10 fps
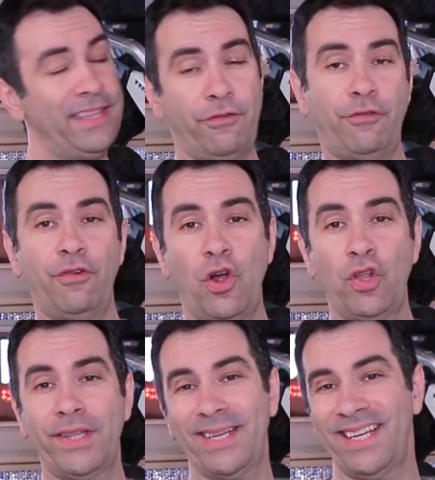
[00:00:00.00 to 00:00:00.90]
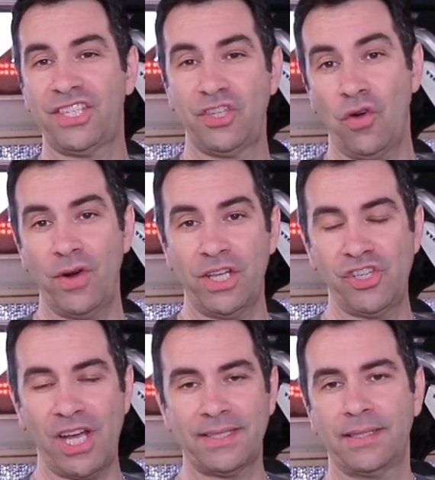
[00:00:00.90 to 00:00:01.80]
the front is
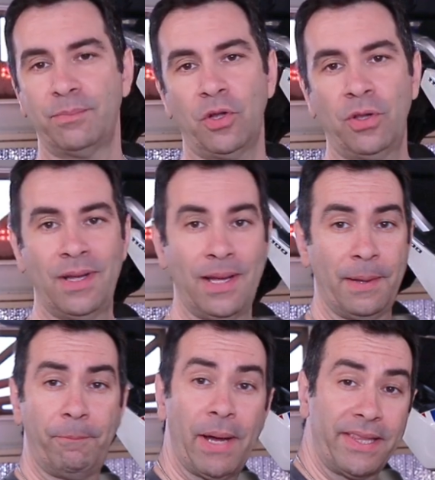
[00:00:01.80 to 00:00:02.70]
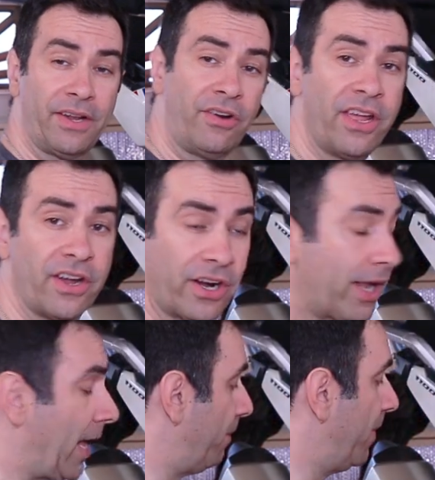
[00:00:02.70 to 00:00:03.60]
non-adjustable, but the rear
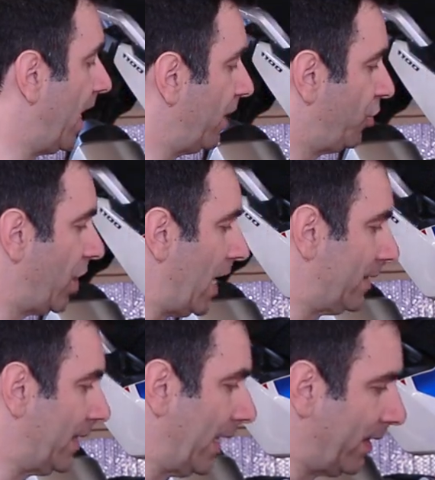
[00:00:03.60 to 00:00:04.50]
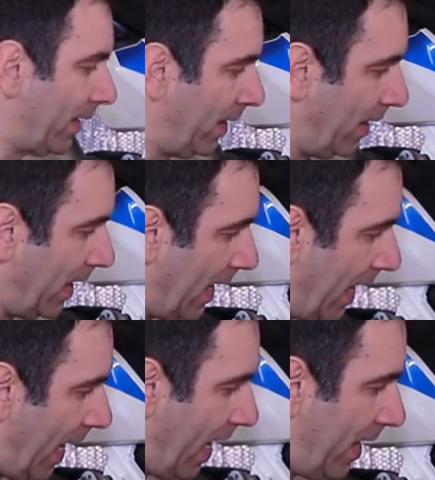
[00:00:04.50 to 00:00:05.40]
can be adjusted.
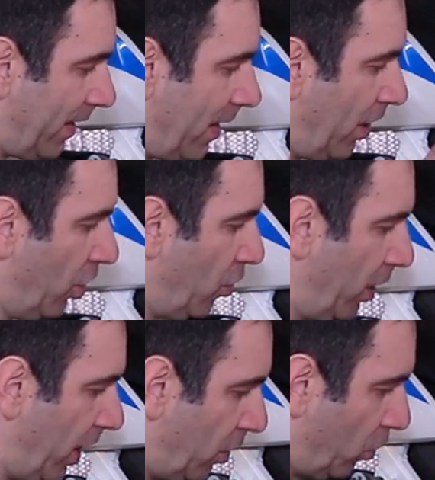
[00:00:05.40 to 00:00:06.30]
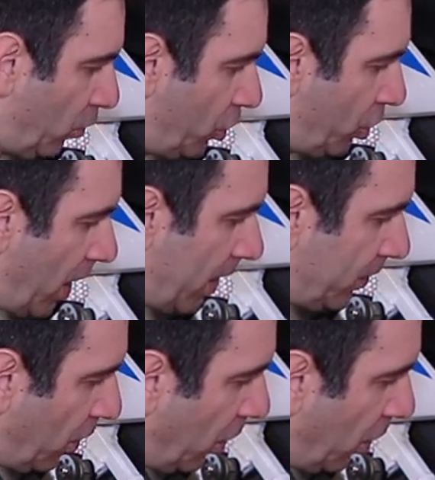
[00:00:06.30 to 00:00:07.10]
And you need to just